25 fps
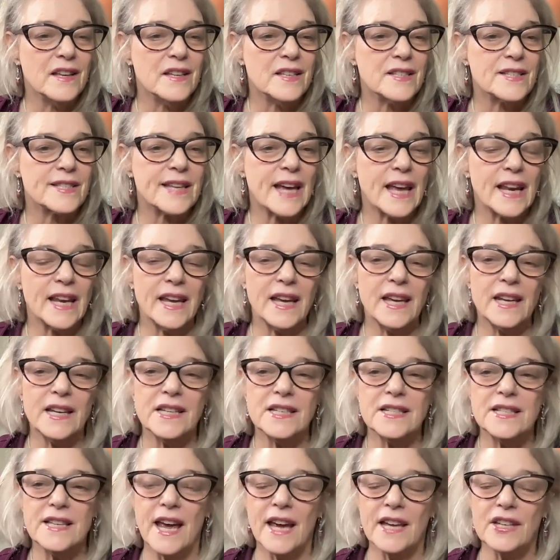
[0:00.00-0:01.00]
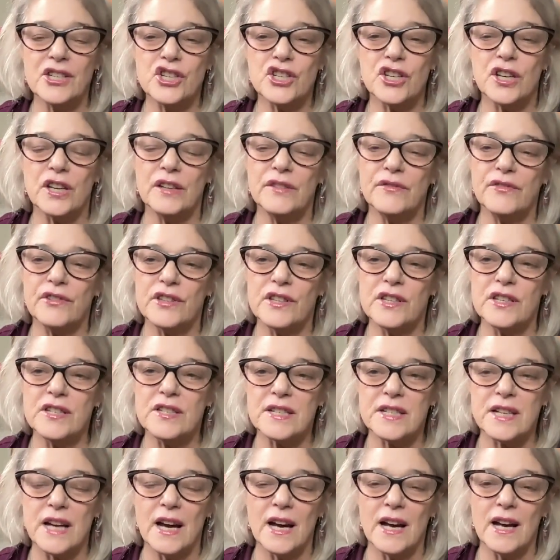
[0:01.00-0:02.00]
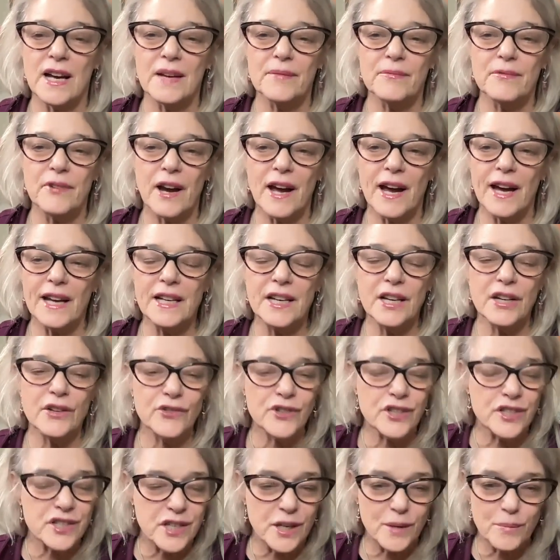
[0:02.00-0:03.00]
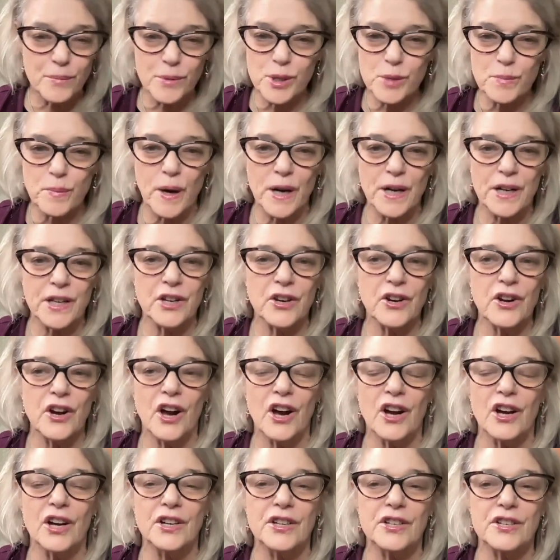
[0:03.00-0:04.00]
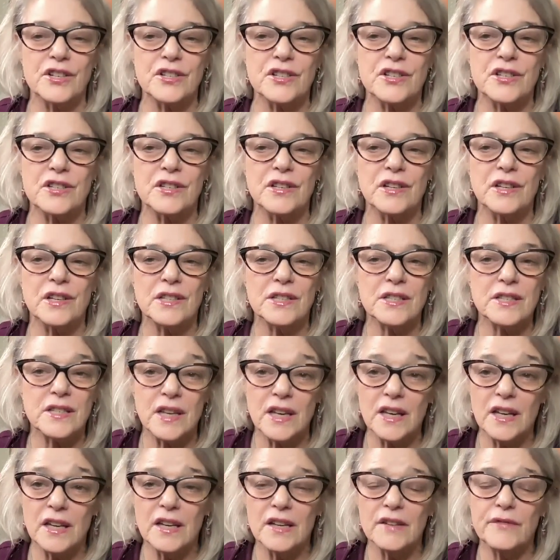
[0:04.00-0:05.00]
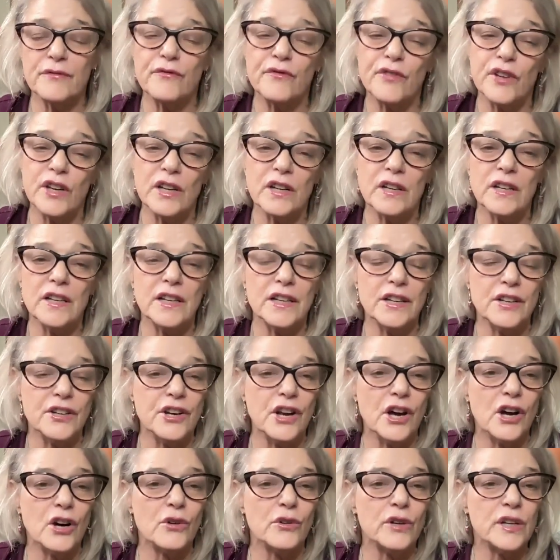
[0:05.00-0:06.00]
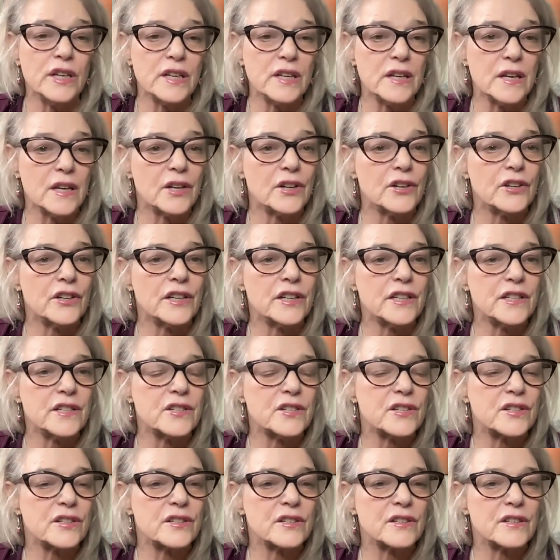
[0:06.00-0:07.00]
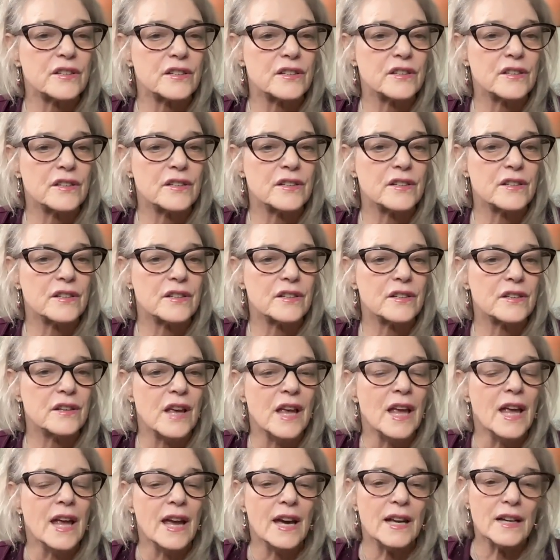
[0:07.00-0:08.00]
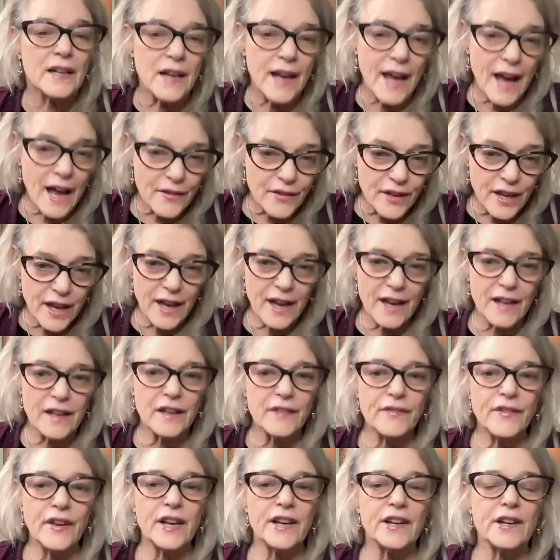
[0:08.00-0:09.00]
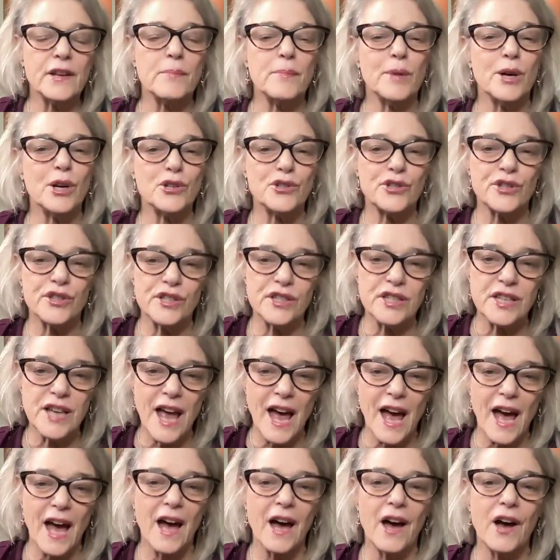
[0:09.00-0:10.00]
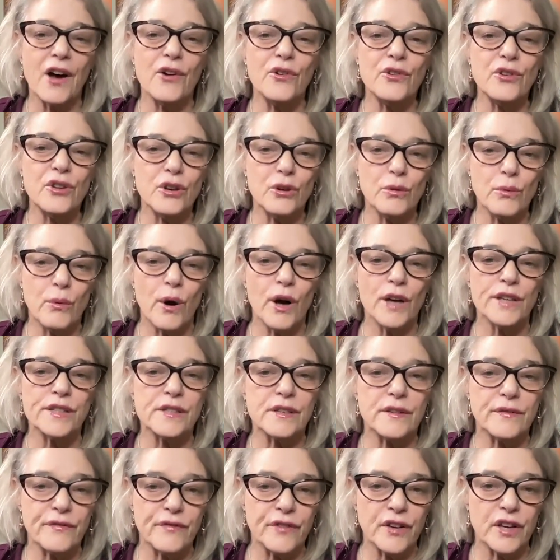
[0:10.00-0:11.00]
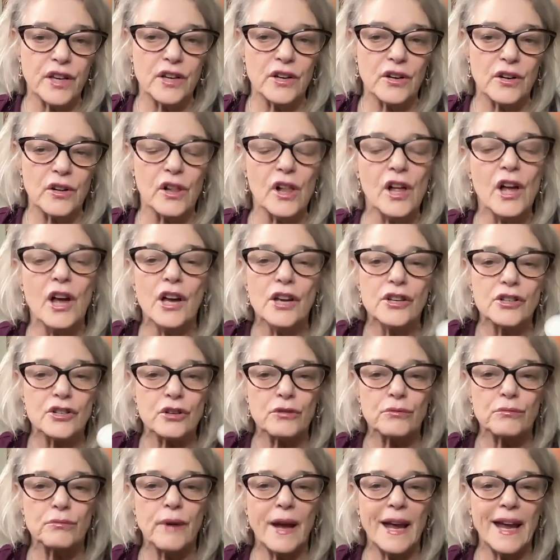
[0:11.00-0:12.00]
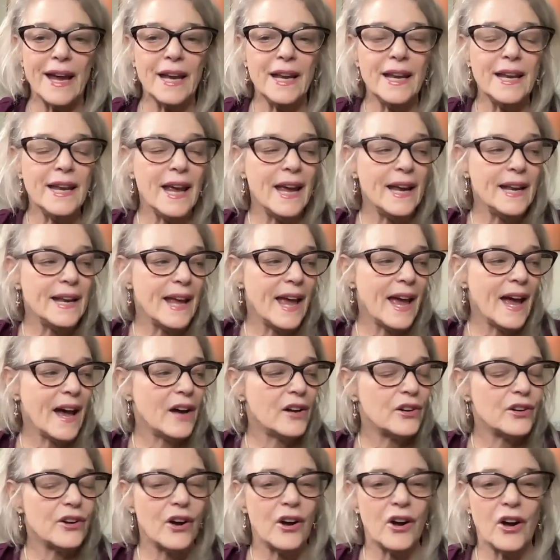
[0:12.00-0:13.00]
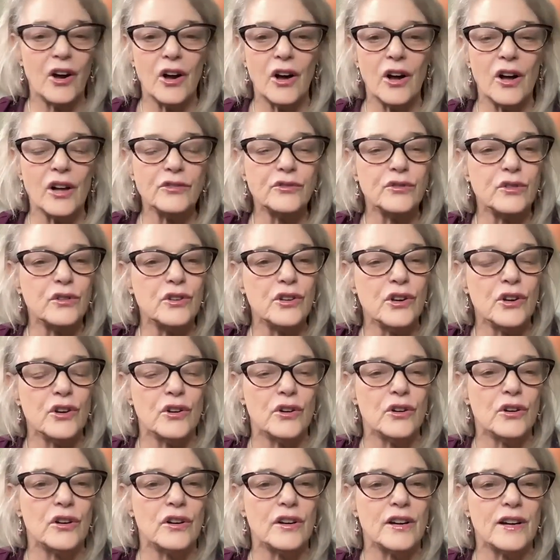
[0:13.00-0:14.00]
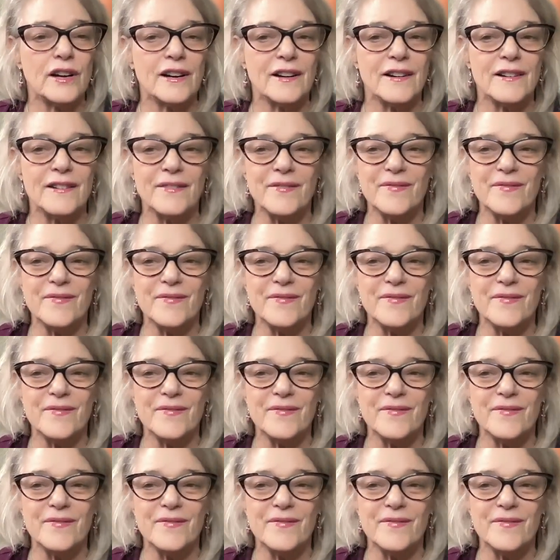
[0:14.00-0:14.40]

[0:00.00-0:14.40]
setting an intention for this time right here in the deepest part of your heart. See it, feel it, know it, hear it. And allow the elevated emotions, how you want to feel, to radiate out all through your aura.